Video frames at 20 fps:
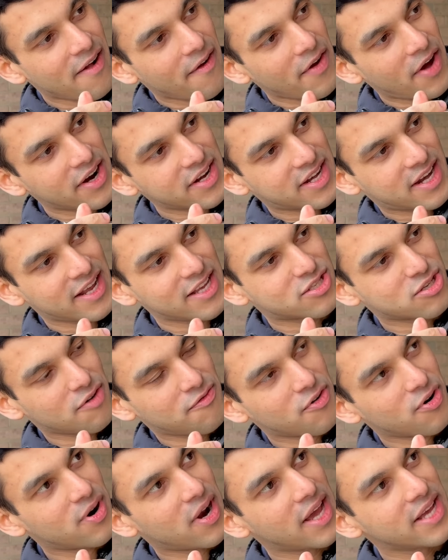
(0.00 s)
a test of
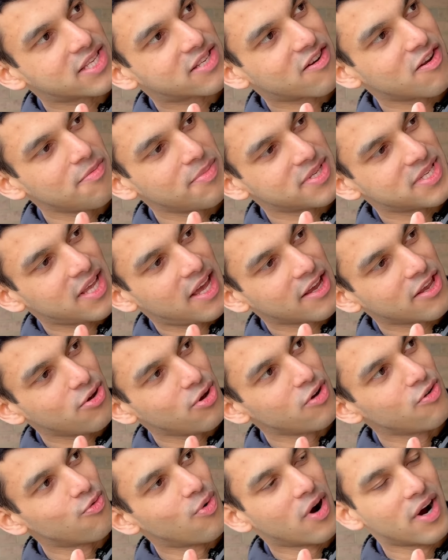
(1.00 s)
a good ice cream is like you
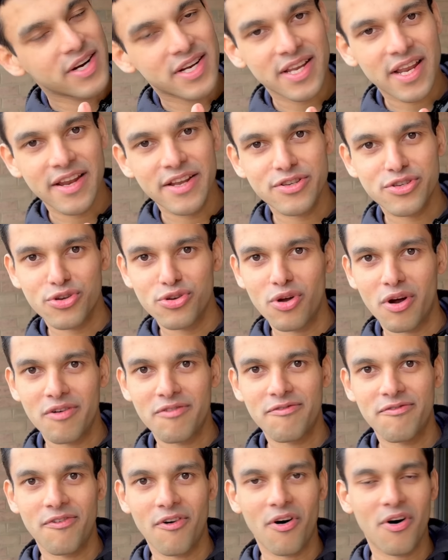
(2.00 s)
invert it and it should not
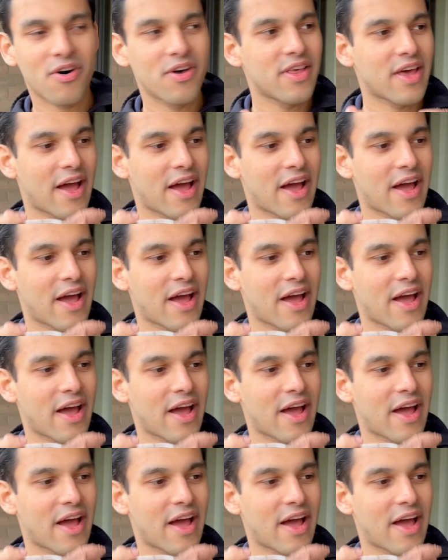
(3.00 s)
fall,